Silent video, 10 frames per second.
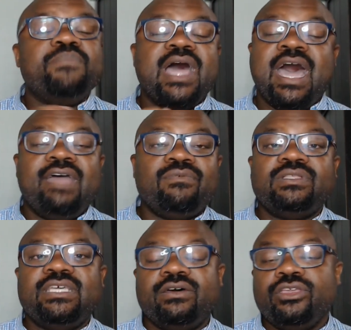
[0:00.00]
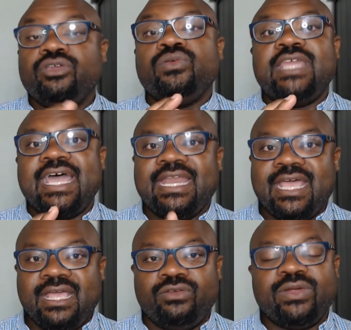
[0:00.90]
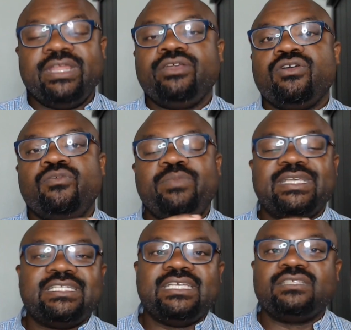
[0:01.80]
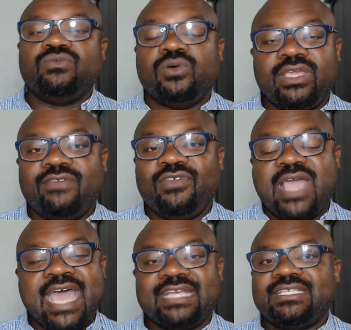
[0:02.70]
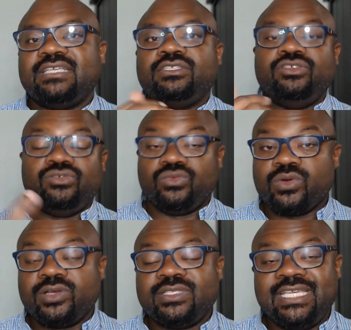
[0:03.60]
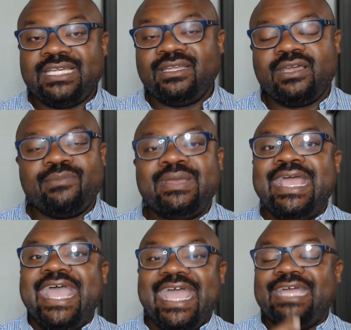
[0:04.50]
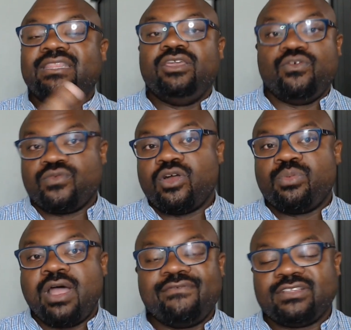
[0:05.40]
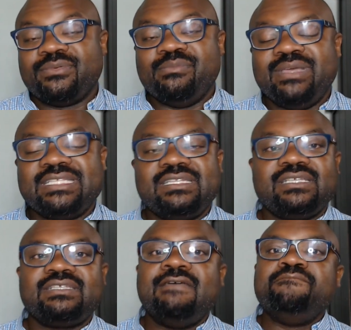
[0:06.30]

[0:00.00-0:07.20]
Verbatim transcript: I would tell you that creating your own business will give you access to the royalty income and the overall profits from a business.